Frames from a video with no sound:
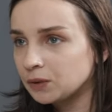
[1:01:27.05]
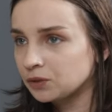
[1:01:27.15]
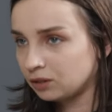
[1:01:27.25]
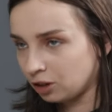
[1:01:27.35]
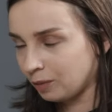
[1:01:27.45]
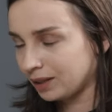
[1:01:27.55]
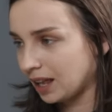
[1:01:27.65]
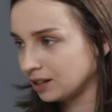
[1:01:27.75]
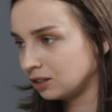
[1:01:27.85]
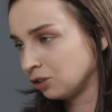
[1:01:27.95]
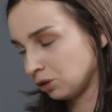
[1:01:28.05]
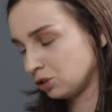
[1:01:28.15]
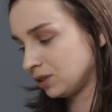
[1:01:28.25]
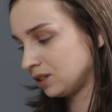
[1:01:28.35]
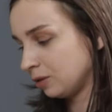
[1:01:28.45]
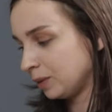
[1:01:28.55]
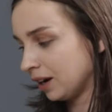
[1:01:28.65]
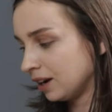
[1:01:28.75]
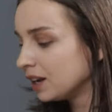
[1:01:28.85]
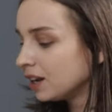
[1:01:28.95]
this was a tournament last year also in
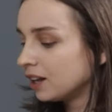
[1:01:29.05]
Serbia.